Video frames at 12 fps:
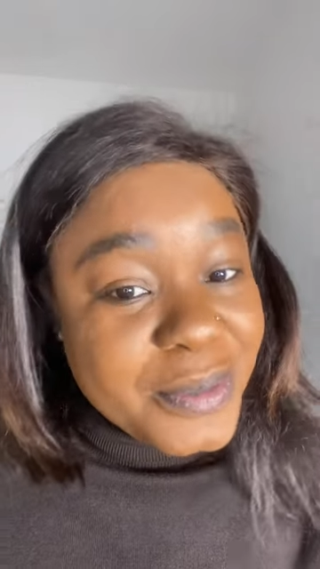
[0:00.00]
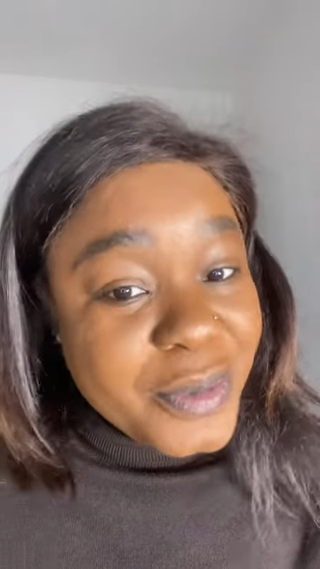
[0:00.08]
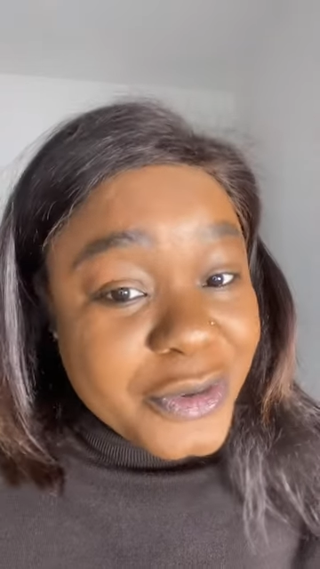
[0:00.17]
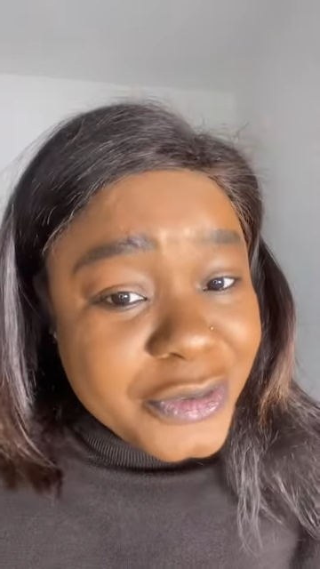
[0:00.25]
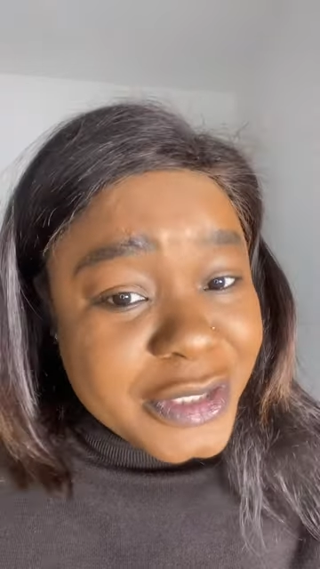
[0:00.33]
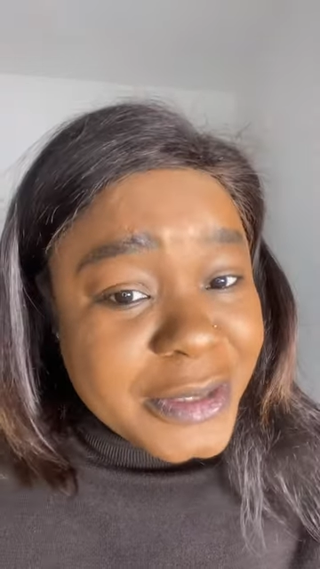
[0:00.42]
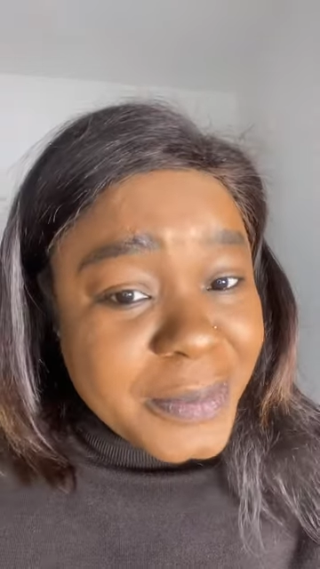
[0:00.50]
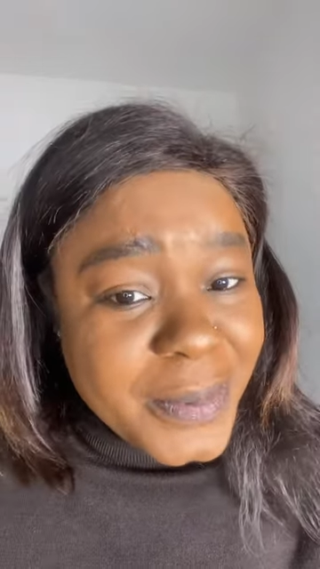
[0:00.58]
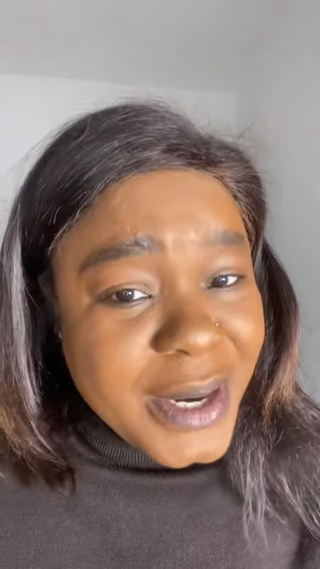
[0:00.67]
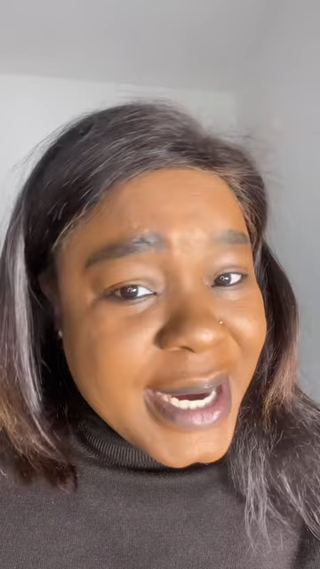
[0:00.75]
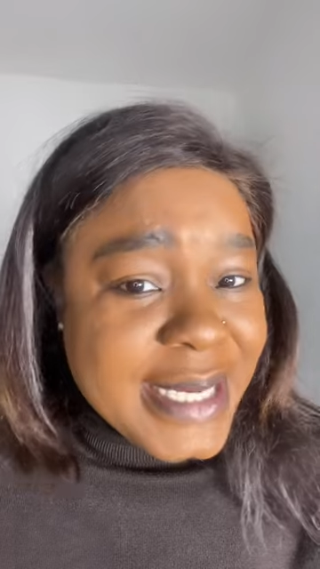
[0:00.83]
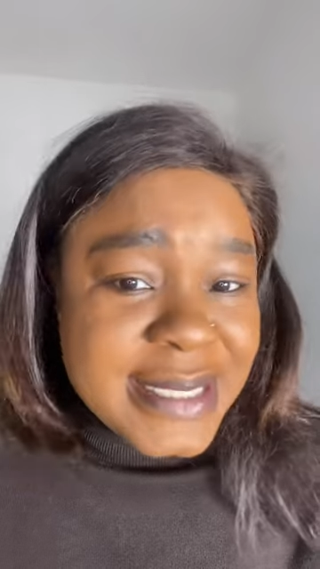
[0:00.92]
But for the
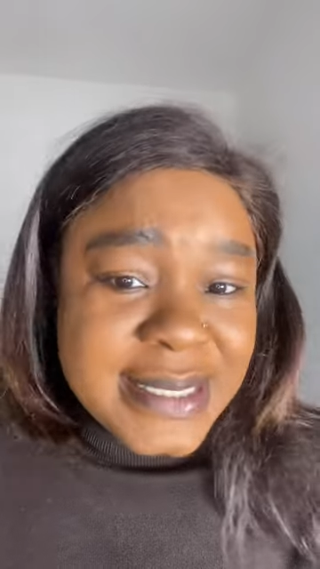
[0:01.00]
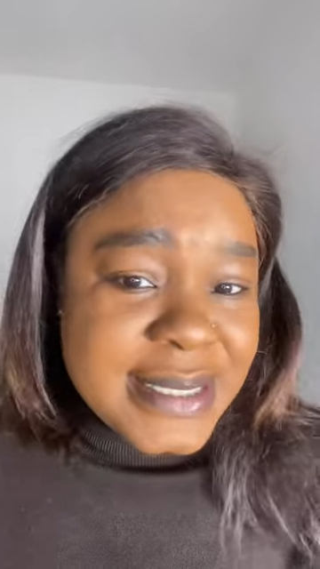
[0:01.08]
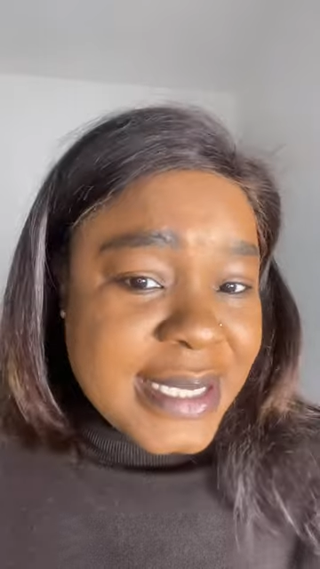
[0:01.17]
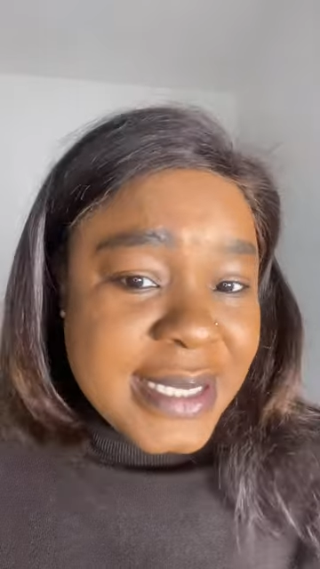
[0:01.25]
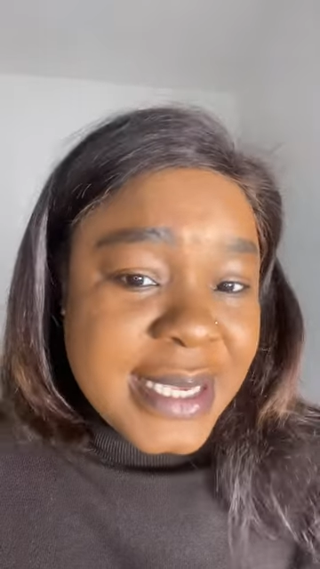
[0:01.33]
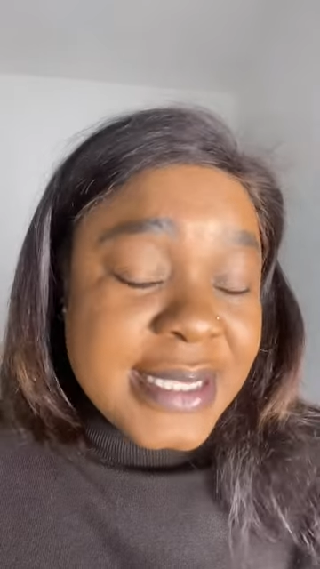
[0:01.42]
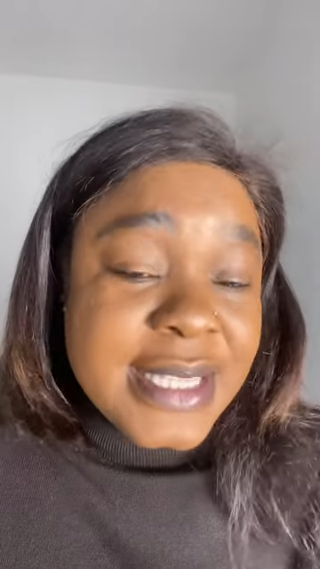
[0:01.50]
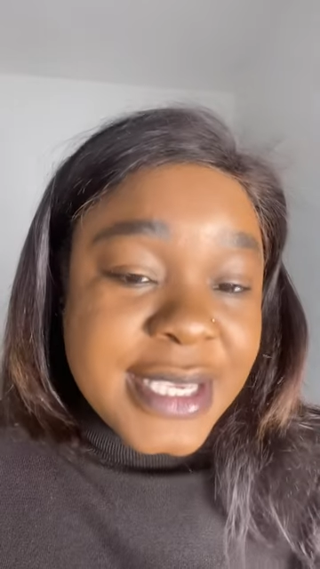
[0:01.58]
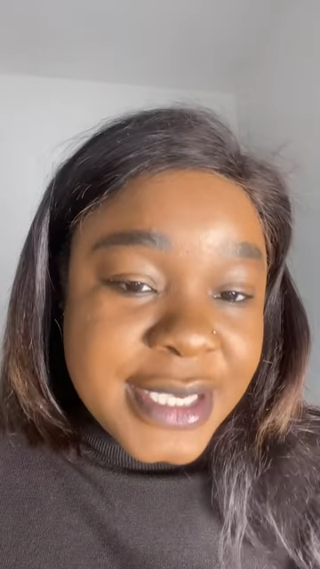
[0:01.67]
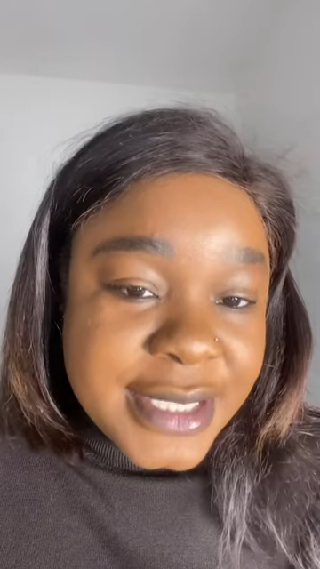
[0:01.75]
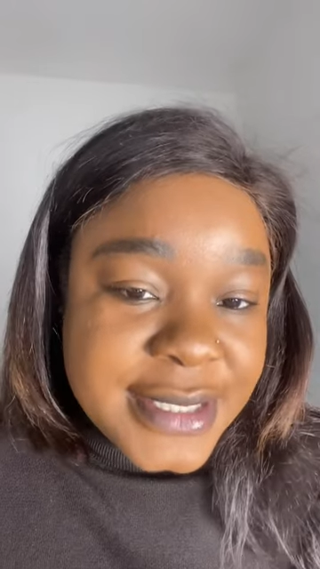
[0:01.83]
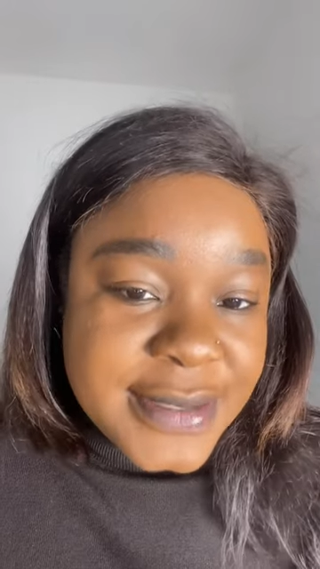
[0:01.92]
price, I
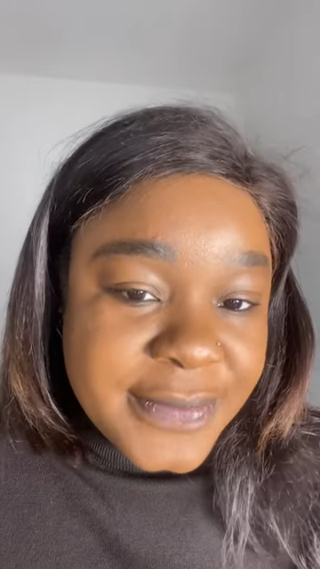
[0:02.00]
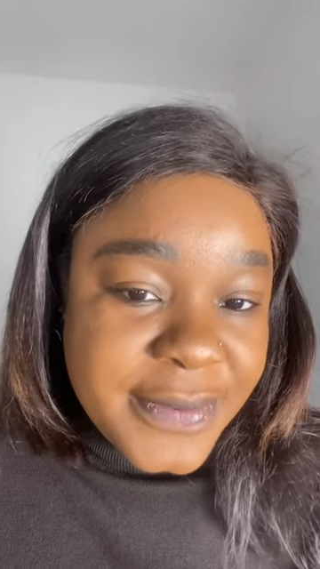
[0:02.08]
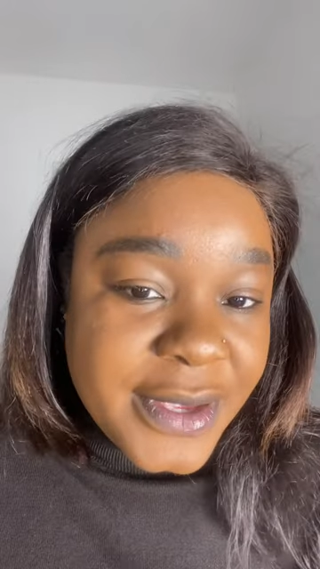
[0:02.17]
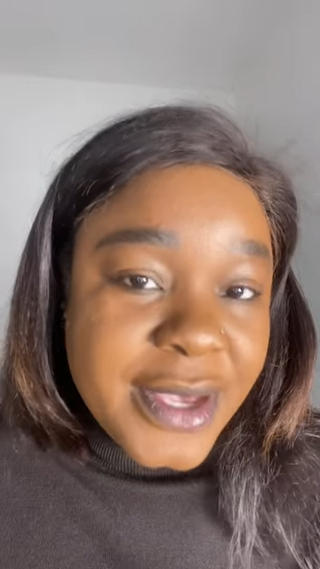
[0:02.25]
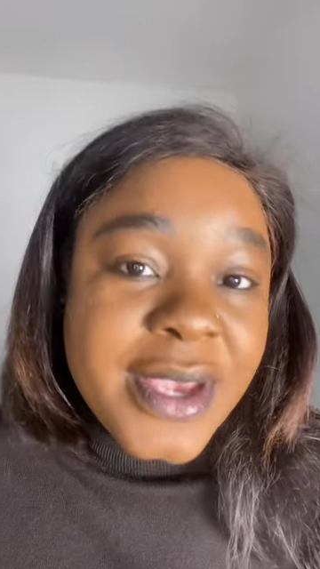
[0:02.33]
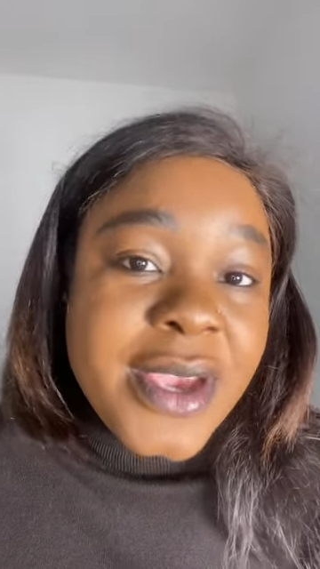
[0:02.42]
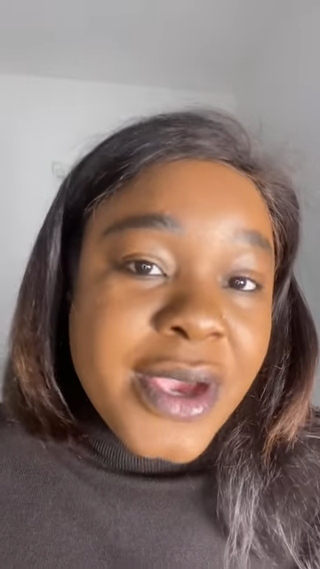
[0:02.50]
think it's fair,